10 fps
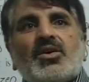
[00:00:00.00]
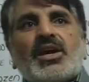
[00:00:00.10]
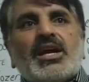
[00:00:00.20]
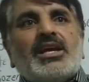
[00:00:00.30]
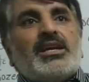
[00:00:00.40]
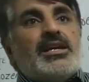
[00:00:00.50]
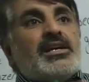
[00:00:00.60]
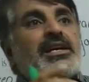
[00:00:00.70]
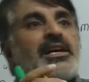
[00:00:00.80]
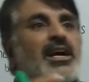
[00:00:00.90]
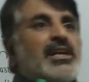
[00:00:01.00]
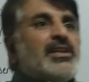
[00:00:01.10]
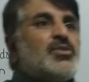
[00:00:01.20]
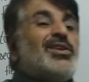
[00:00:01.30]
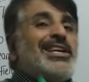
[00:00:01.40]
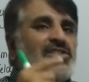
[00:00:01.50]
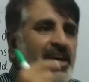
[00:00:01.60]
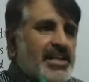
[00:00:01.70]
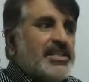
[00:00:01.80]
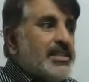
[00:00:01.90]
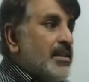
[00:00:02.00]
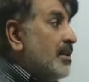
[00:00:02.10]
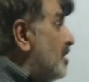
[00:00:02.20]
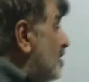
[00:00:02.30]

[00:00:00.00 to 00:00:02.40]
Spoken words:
okay, according to Longinus.